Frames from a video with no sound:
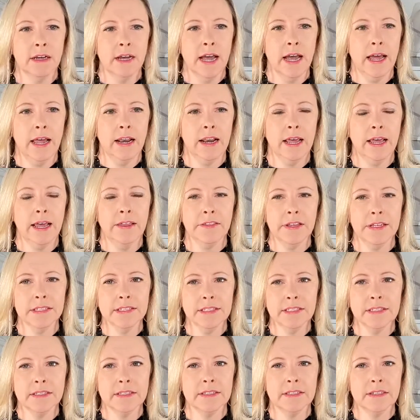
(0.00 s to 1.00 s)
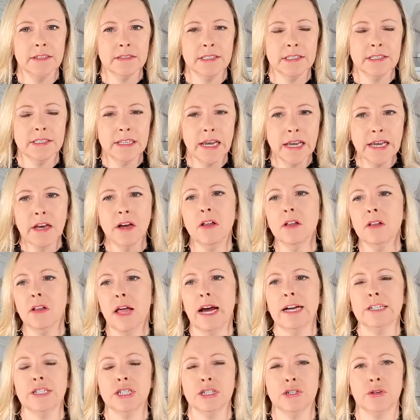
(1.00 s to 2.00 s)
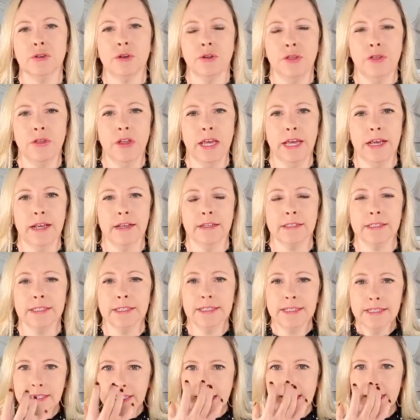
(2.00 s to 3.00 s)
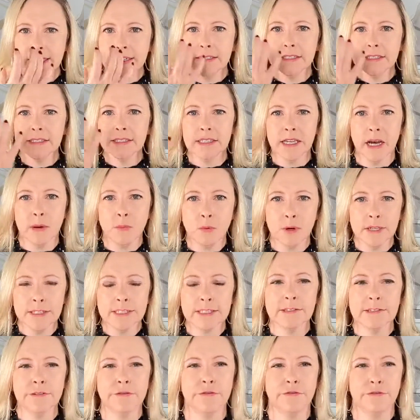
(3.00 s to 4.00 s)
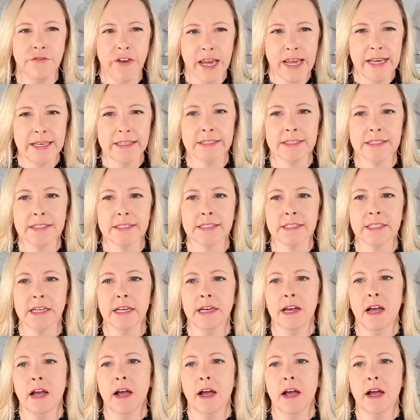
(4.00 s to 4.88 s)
And this is a psychological thing, seeing someone's face